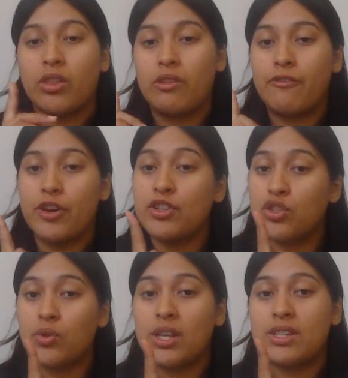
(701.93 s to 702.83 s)
The first
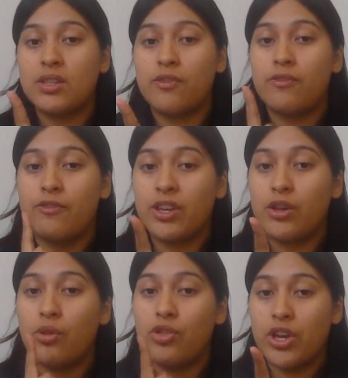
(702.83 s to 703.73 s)
student to
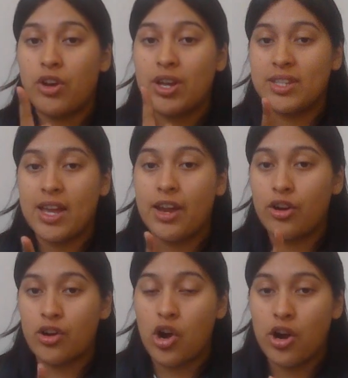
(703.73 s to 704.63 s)
fill their
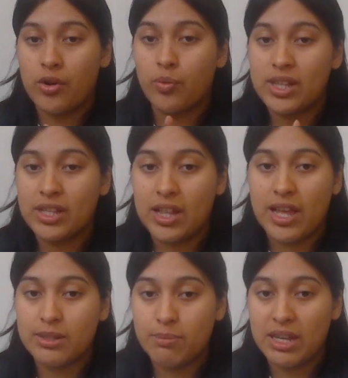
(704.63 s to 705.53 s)
entire card with
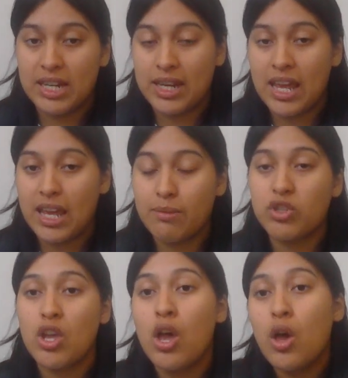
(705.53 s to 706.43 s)
classmate
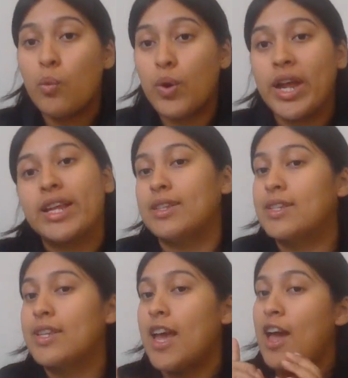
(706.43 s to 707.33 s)
names
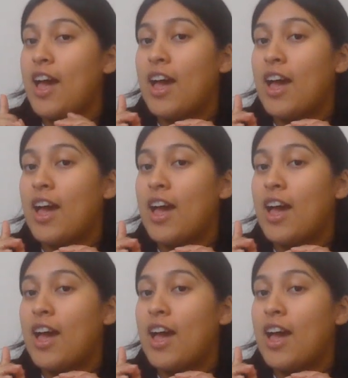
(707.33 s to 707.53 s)
wins.